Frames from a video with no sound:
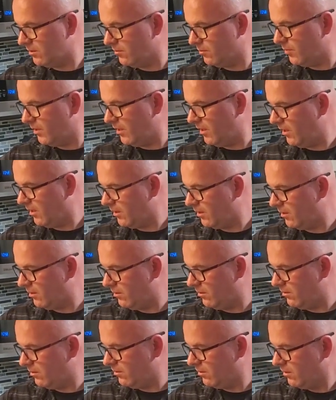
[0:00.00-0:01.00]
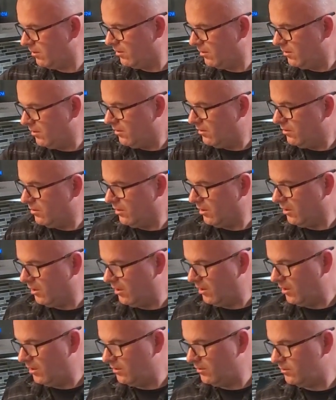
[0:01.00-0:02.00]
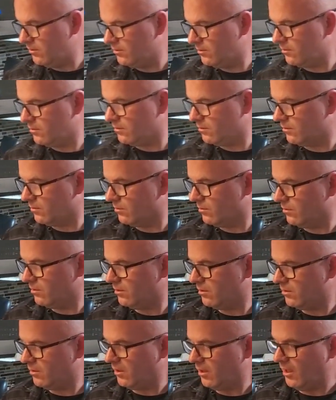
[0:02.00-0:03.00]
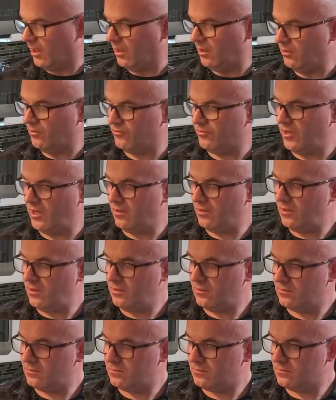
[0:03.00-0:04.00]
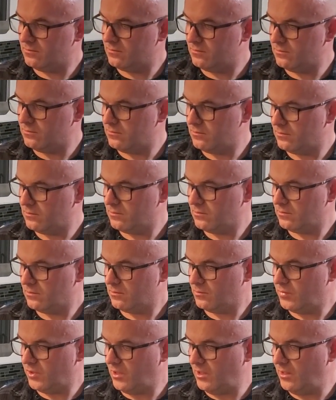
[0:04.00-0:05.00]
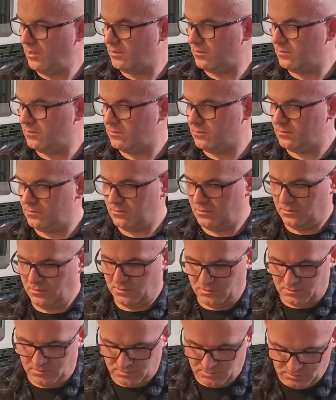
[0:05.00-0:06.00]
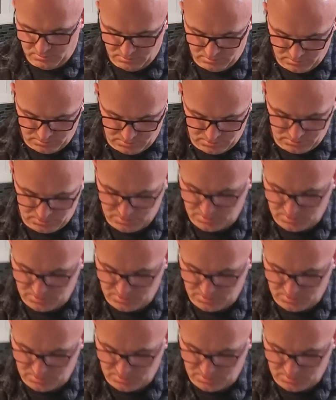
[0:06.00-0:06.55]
in the bag here and aloe vera plant. We